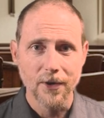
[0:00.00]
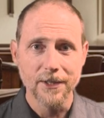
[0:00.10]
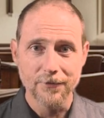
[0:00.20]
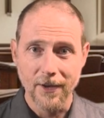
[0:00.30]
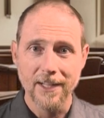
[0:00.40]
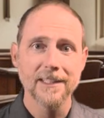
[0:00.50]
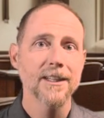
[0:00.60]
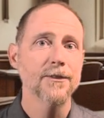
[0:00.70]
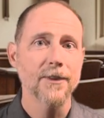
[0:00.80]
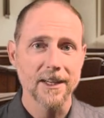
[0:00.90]
where he
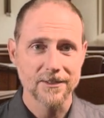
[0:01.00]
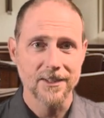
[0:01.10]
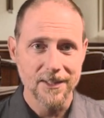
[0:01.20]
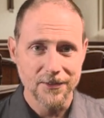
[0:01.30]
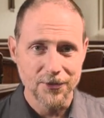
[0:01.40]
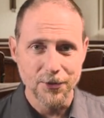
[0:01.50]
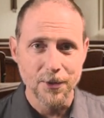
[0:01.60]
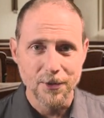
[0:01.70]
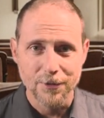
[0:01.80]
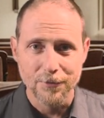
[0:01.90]
finally effects his, you
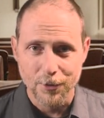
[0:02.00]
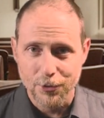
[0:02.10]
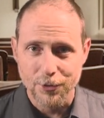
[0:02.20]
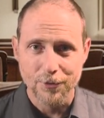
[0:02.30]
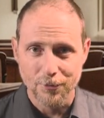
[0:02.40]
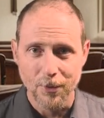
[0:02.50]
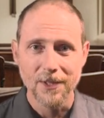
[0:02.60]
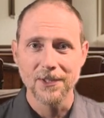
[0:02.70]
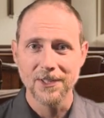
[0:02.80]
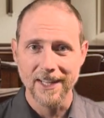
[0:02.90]
know, conversion of
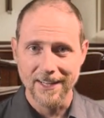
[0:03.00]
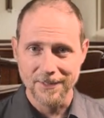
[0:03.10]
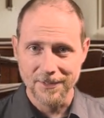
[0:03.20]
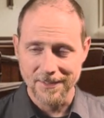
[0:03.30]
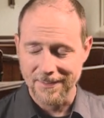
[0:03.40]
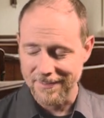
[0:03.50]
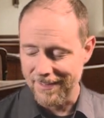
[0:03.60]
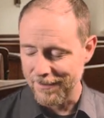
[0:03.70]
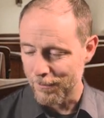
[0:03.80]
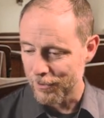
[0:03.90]
will and, uh,
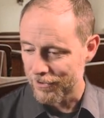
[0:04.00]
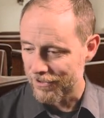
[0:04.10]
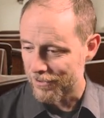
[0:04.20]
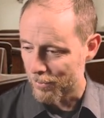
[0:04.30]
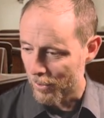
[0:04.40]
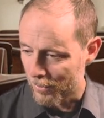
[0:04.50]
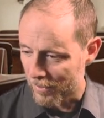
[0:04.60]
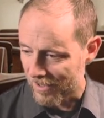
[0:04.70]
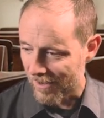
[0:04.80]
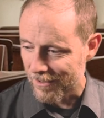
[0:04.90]
and merges his will
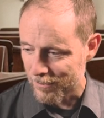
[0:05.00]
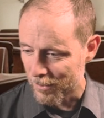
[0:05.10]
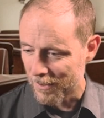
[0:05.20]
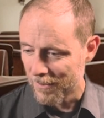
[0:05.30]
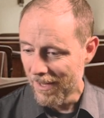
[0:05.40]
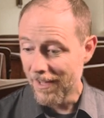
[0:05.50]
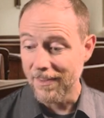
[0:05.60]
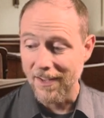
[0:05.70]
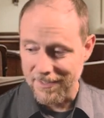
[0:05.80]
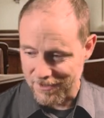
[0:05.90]
with God's will,
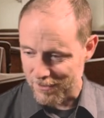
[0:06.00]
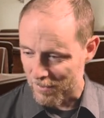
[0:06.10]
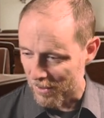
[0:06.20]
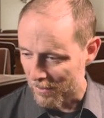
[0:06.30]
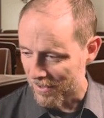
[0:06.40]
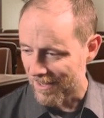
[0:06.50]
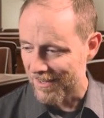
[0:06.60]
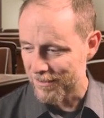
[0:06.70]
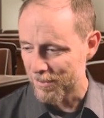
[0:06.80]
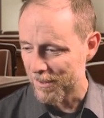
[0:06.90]
aligns his will with
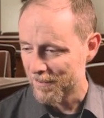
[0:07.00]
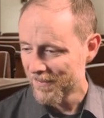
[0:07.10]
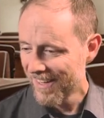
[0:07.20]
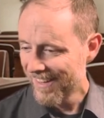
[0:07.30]
God's will.